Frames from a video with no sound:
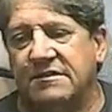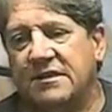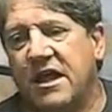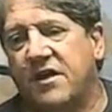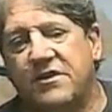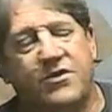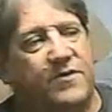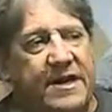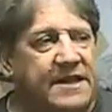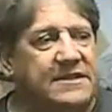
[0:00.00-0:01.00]
You know, the
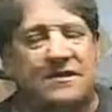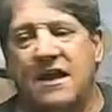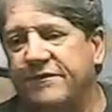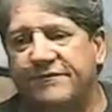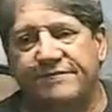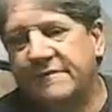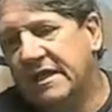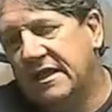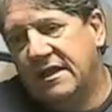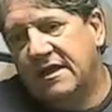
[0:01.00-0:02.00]
3D stuff,
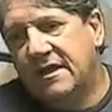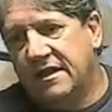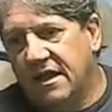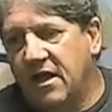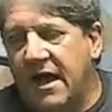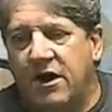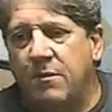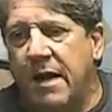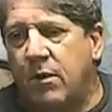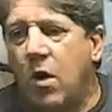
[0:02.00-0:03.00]
you know, I don't
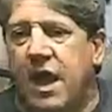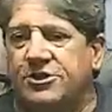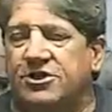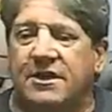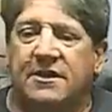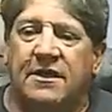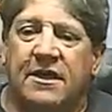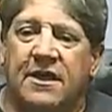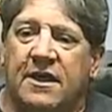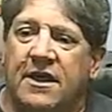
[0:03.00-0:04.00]
mind watching it.
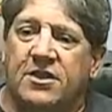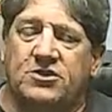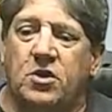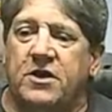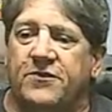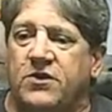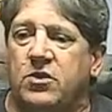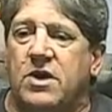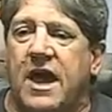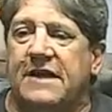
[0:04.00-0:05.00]
There's only a few
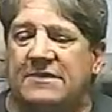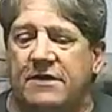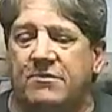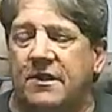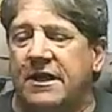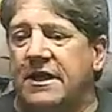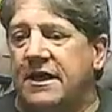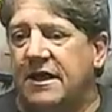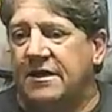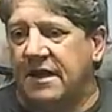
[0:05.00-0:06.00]
guys I really
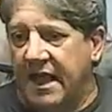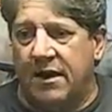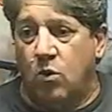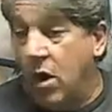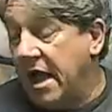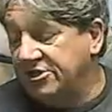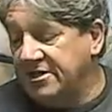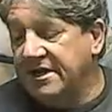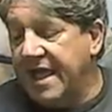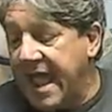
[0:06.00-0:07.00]
like
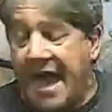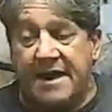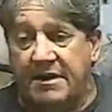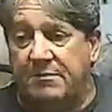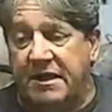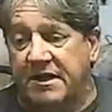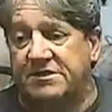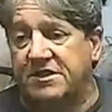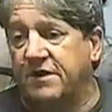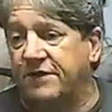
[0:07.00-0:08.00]
watching it at it because
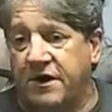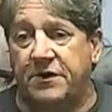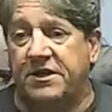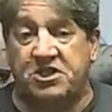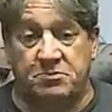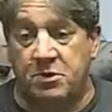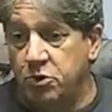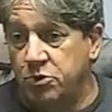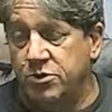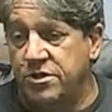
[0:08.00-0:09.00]
they're very
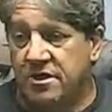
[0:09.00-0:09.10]
smooth.